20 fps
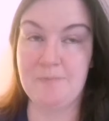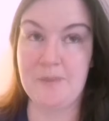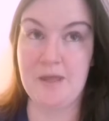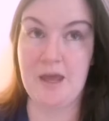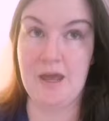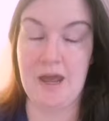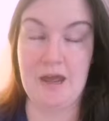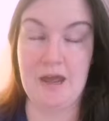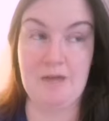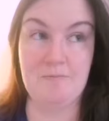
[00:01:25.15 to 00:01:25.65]

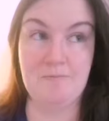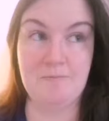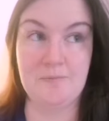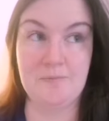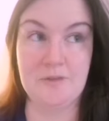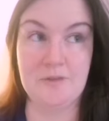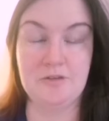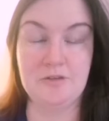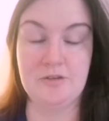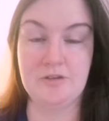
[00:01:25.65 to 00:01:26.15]
Um,
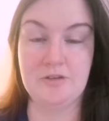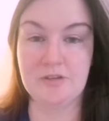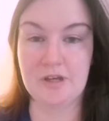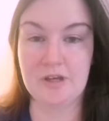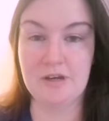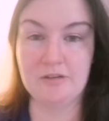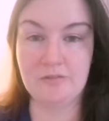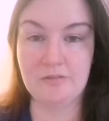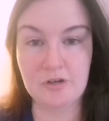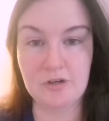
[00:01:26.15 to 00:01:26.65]
so it's kind
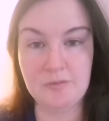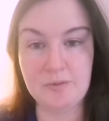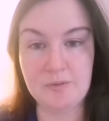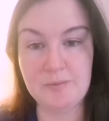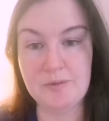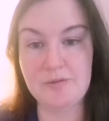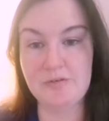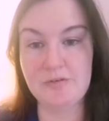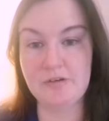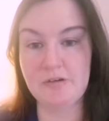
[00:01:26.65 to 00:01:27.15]
of going to be a bit
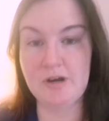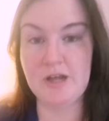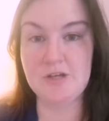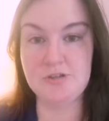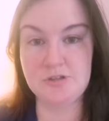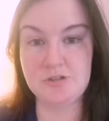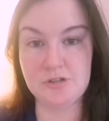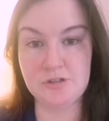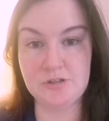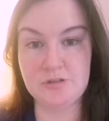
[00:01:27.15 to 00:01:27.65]
of a
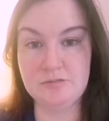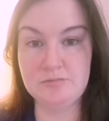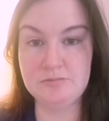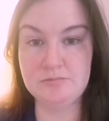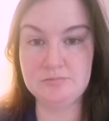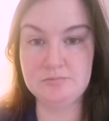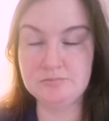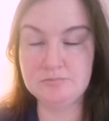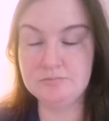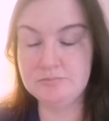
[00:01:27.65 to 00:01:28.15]
gradual
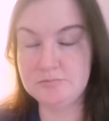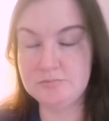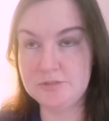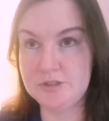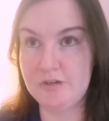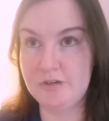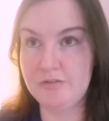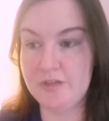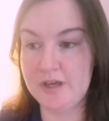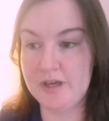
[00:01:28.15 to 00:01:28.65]
sort
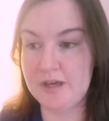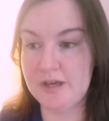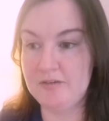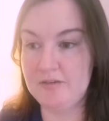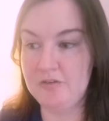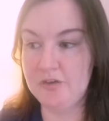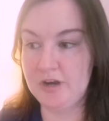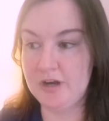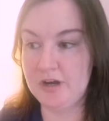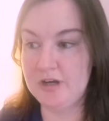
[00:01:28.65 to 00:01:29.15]
of thing. I've
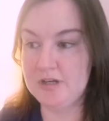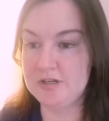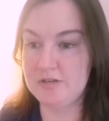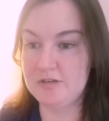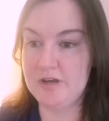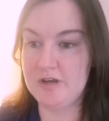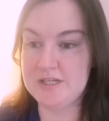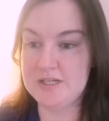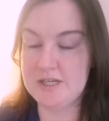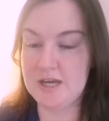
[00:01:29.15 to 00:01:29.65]
started
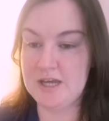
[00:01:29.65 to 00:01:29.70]
already.